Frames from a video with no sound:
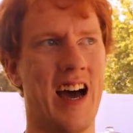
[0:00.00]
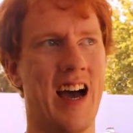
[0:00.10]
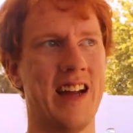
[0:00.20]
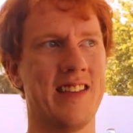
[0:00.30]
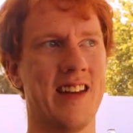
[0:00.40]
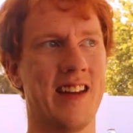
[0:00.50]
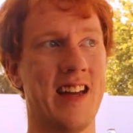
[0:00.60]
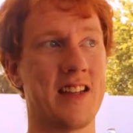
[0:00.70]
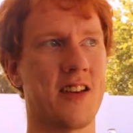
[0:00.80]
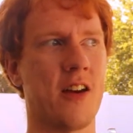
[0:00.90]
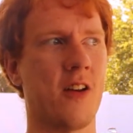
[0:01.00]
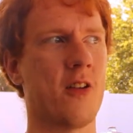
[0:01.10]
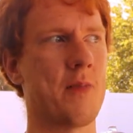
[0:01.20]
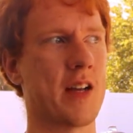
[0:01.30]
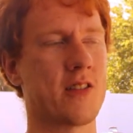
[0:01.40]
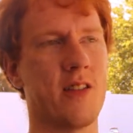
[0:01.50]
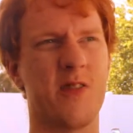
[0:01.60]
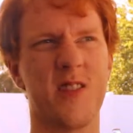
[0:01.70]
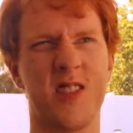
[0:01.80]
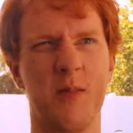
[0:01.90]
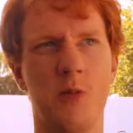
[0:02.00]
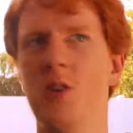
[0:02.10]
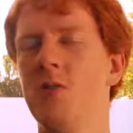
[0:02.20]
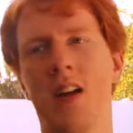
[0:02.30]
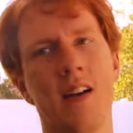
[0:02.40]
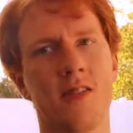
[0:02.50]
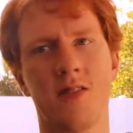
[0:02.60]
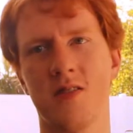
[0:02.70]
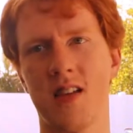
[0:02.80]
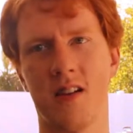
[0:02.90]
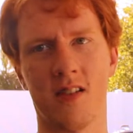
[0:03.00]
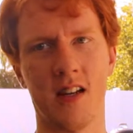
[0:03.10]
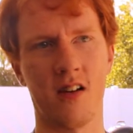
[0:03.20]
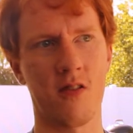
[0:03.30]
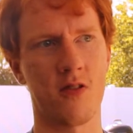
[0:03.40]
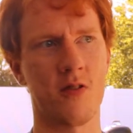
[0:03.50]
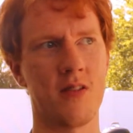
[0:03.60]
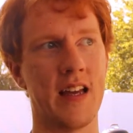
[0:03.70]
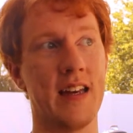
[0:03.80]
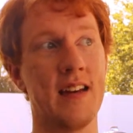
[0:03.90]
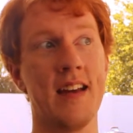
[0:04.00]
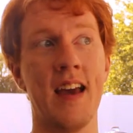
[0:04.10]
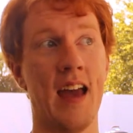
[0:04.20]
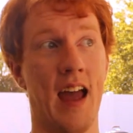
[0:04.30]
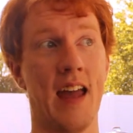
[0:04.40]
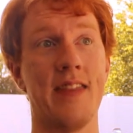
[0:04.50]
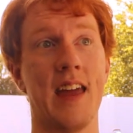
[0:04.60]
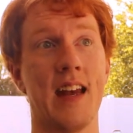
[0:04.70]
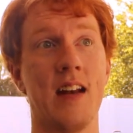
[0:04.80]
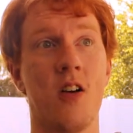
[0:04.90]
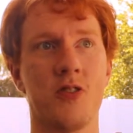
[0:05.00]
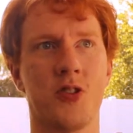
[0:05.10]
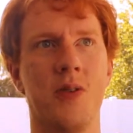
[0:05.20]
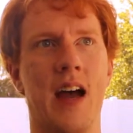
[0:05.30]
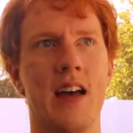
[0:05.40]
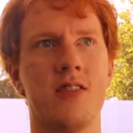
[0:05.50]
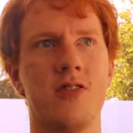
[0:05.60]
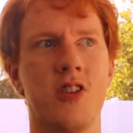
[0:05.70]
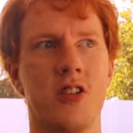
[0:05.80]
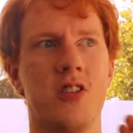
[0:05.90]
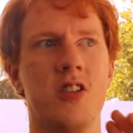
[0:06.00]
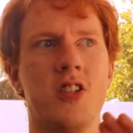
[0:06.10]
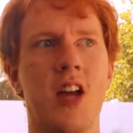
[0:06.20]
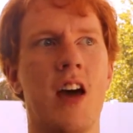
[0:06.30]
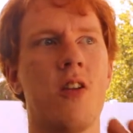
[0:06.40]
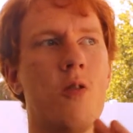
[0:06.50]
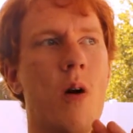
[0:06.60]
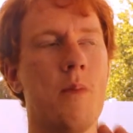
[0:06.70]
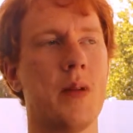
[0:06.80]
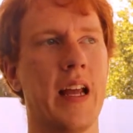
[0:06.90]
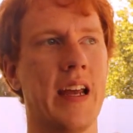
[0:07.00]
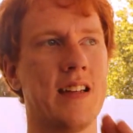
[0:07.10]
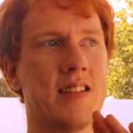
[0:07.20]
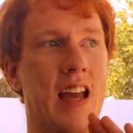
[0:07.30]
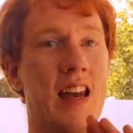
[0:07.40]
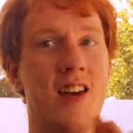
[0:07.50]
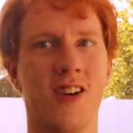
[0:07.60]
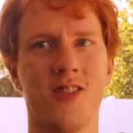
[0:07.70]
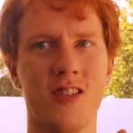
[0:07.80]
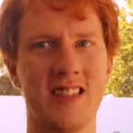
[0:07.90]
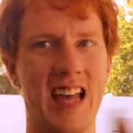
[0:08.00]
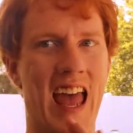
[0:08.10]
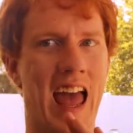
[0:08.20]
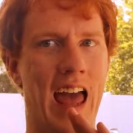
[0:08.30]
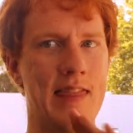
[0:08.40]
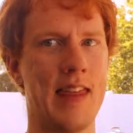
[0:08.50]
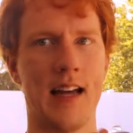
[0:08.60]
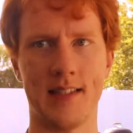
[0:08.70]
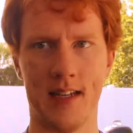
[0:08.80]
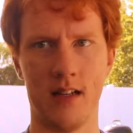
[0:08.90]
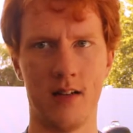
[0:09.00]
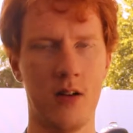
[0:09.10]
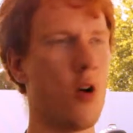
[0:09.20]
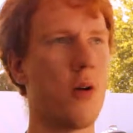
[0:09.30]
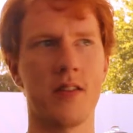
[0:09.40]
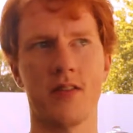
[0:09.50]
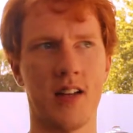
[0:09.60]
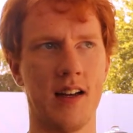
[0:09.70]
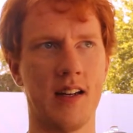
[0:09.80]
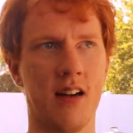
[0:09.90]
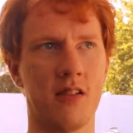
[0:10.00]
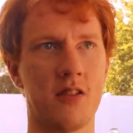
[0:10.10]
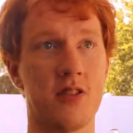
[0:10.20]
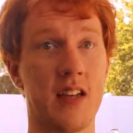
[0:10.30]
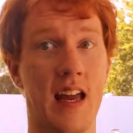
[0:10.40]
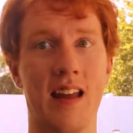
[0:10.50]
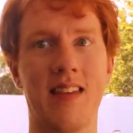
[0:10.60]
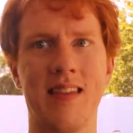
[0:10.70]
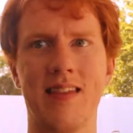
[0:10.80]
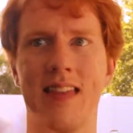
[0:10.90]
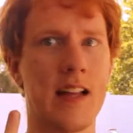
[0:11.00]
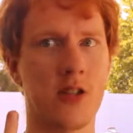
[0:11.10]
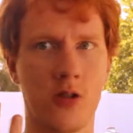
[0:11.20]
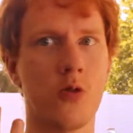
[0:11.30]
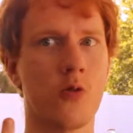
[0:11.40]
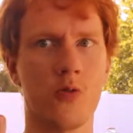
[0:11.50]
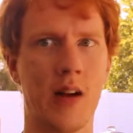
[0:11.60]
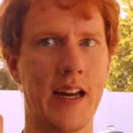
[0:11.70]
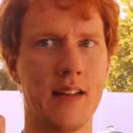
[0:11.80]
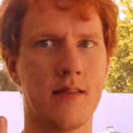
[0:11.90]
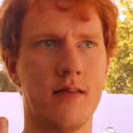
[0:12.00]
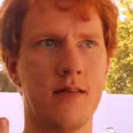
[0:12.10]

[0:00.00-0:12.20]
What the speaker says: I think it's got a good mix of some new characters that are King Arthur related, and then it also has just Shadow, Blaze, and Knuckles, and that's it. No other side characters. And I think that's a great